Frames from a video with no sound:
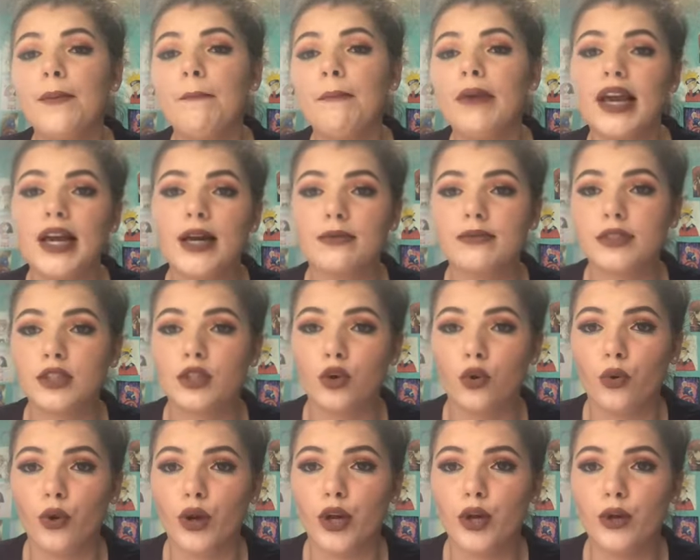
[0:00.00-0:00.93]
makeup
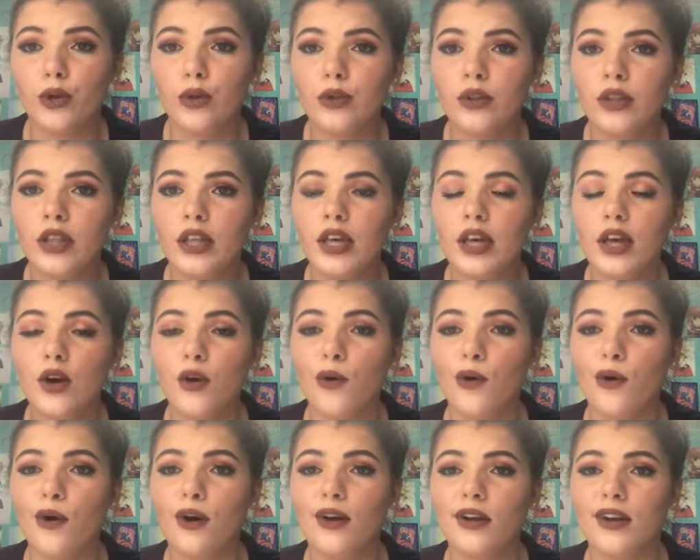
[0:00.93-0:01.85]
tutorial
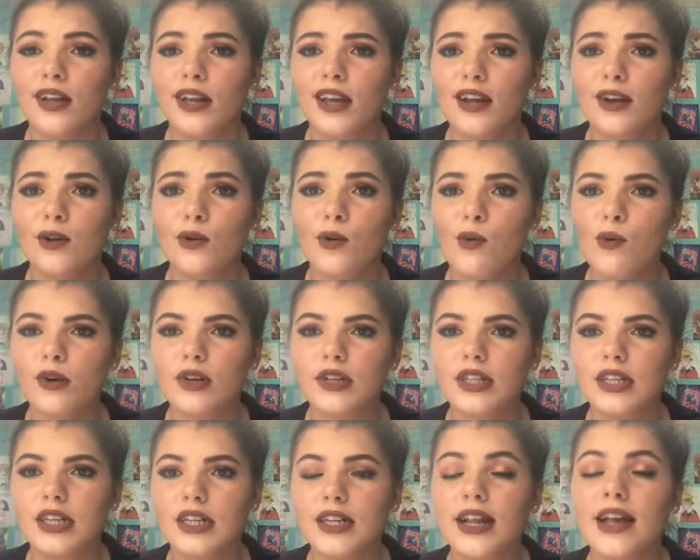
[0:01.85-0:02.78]
on in
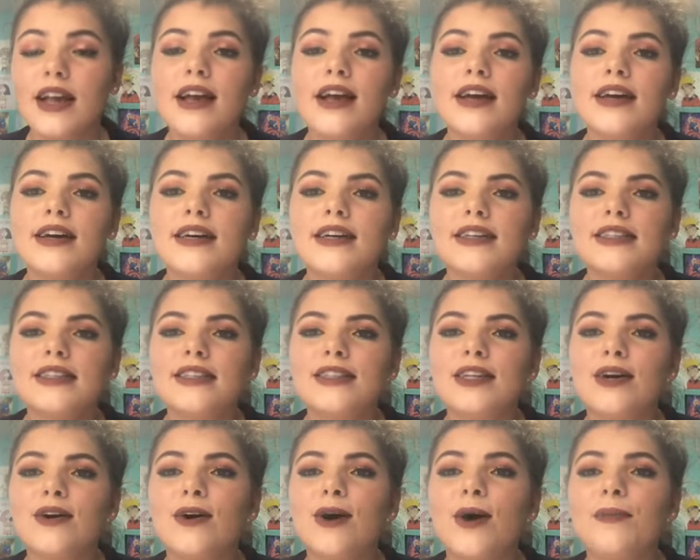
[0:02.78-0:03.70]
quarantine.
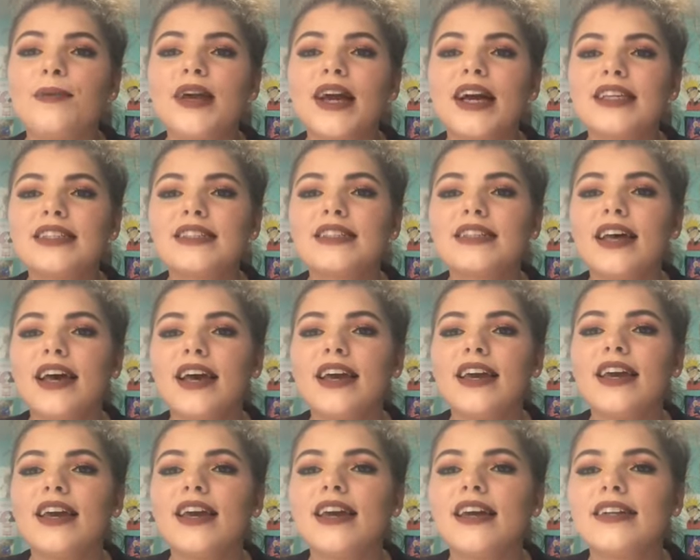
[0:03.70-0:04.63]
So, hope you guys like
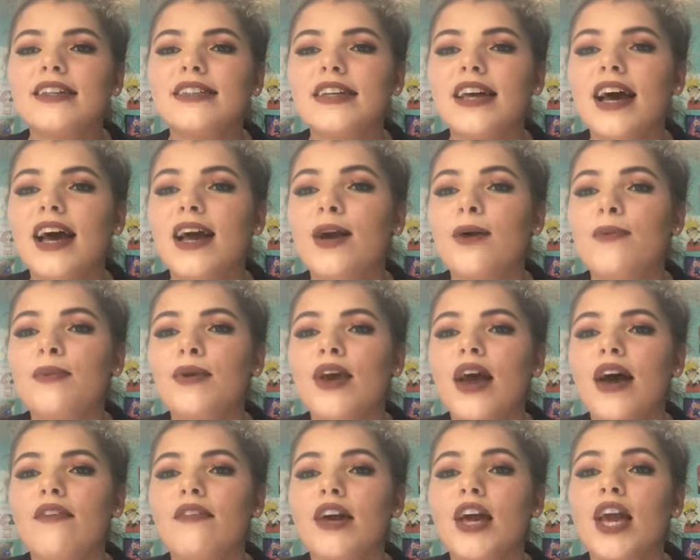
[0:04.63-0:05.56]
it. I hope you
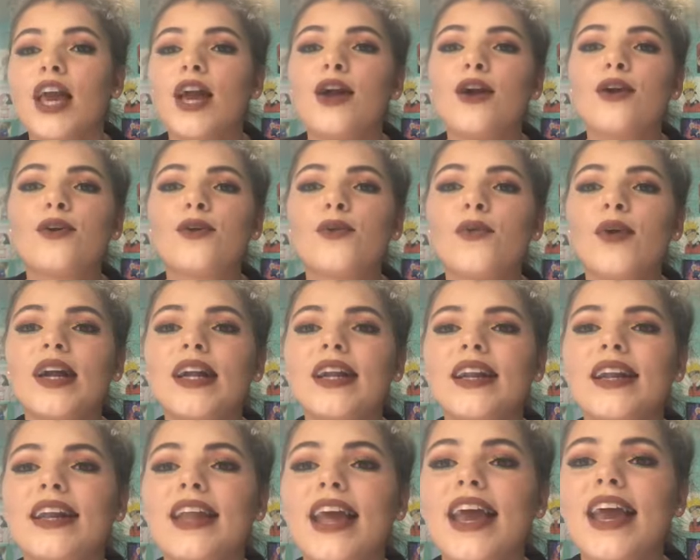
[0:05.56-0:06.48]
have a
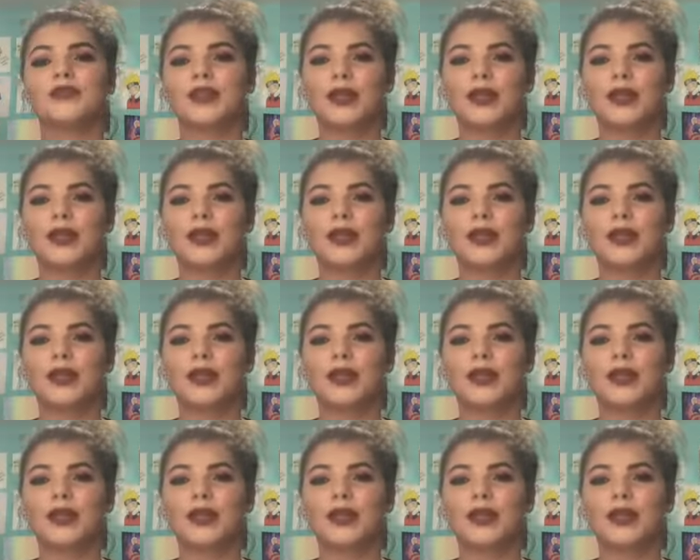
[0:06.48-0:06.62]
great day.